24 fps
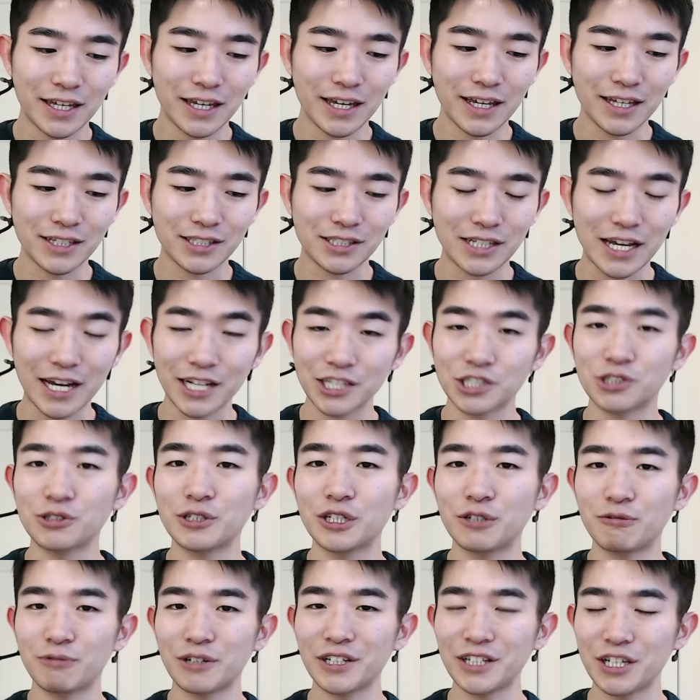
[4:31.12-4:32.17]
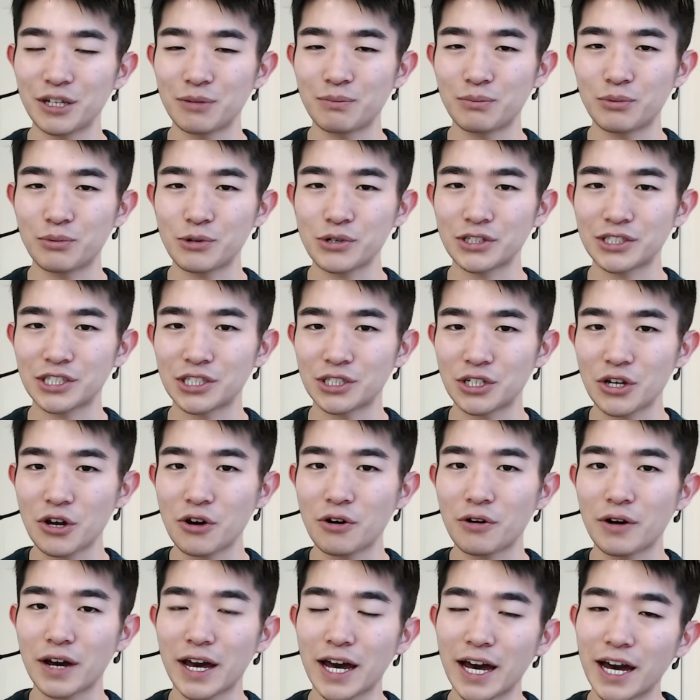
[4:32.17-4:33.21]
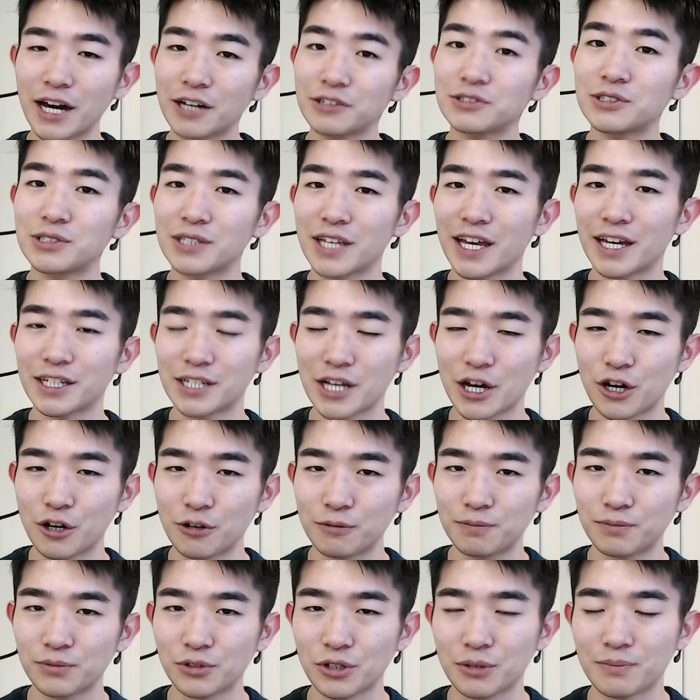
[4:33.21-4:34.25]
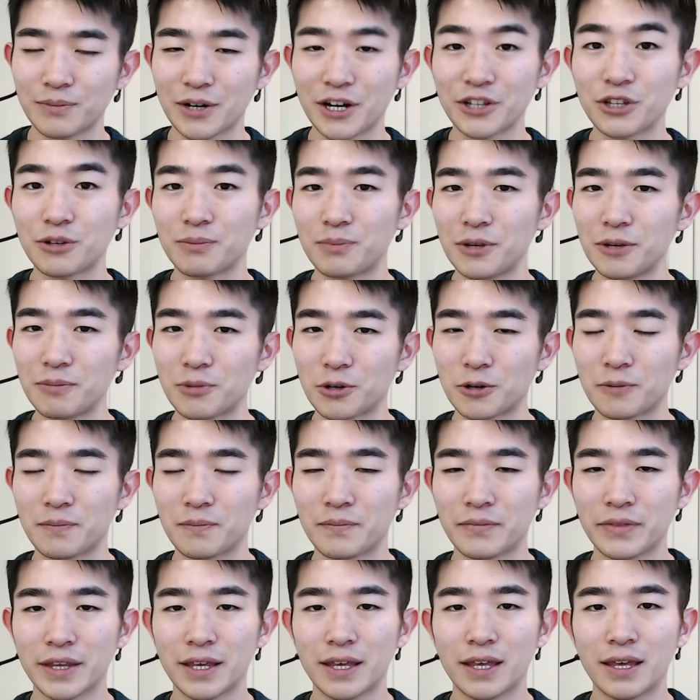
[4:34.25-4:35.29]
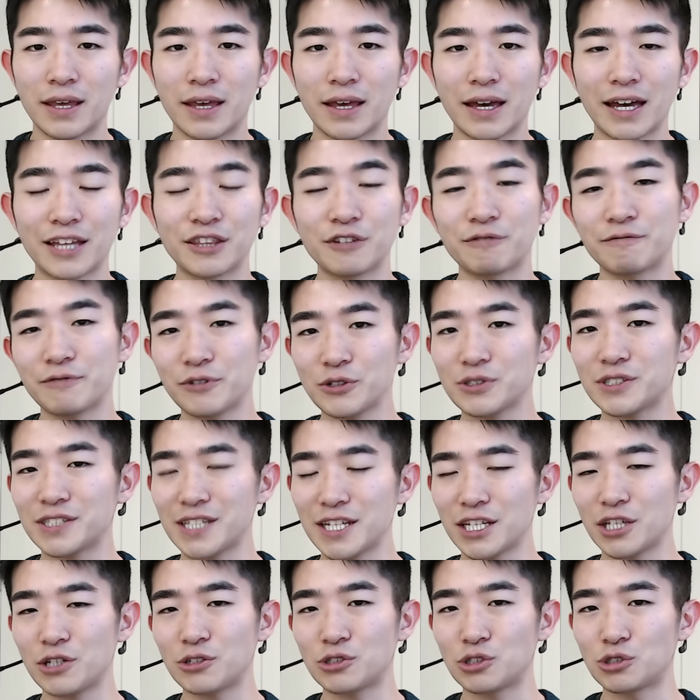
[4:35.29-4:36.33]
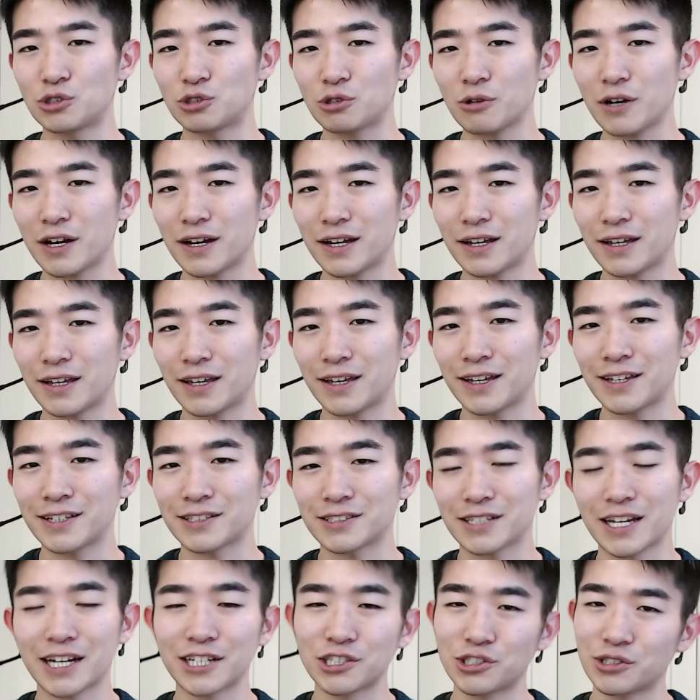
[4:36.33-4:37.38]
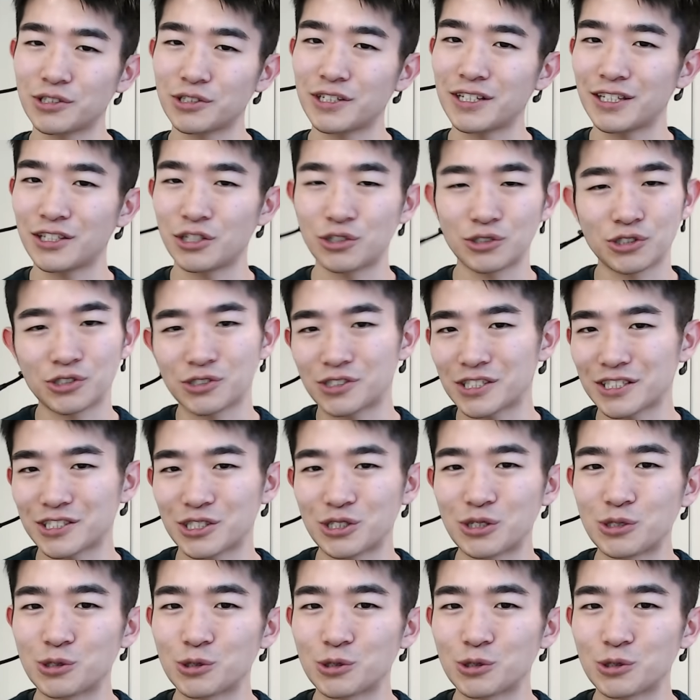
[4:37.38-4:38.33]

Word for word: it's actually really important to know how to get help from other people. And the first thing you should try is actually you should just use